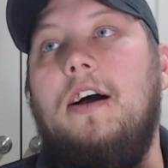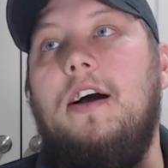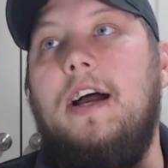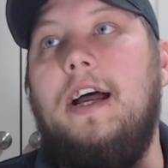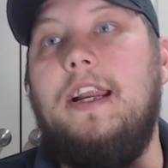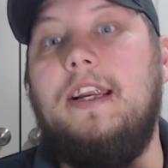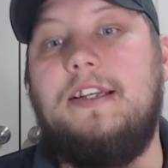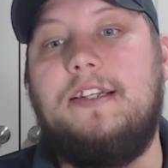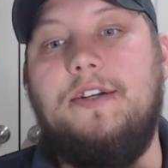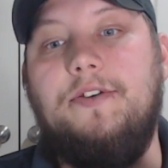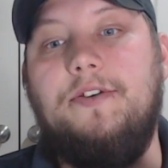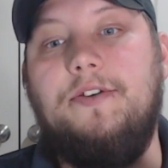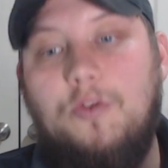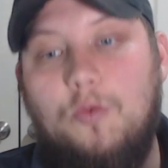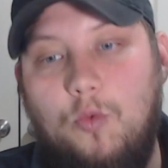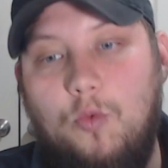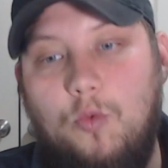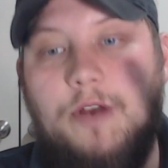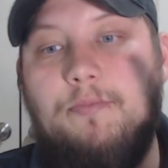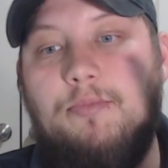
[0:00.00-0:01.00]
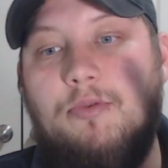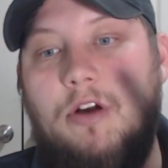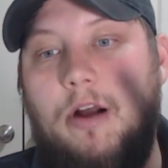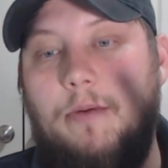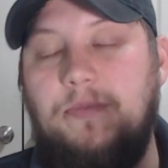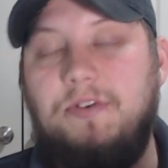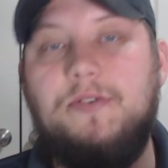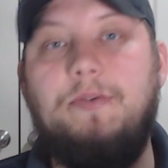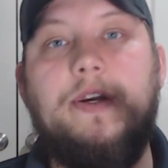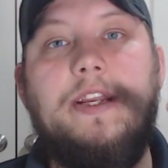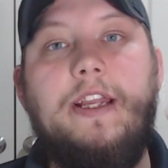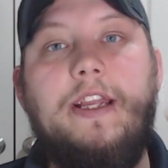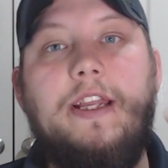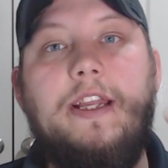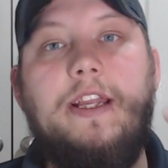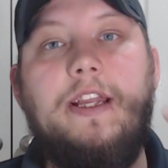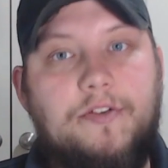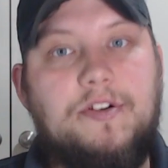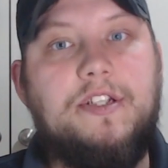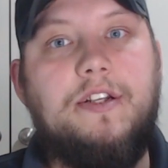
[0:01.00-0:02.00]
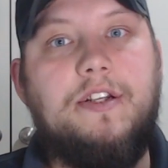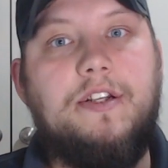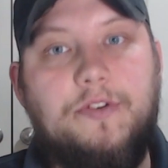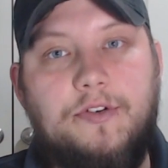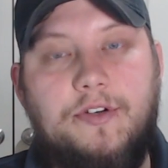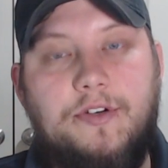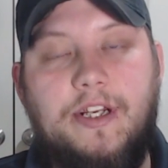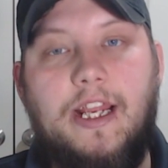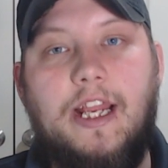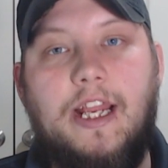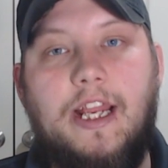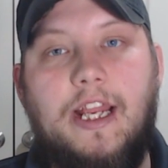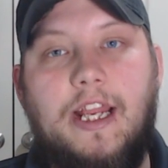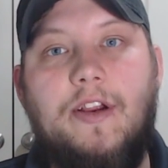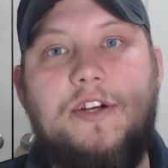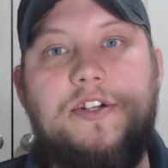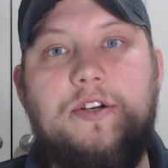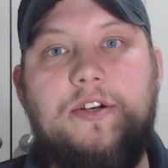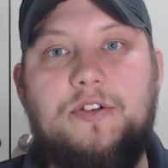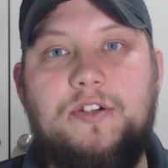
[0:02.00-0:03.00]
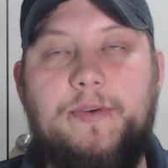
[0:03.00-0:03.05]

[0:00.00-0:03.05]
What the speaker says: had a cylinder 1 problem. So again, another cylinder deactivation.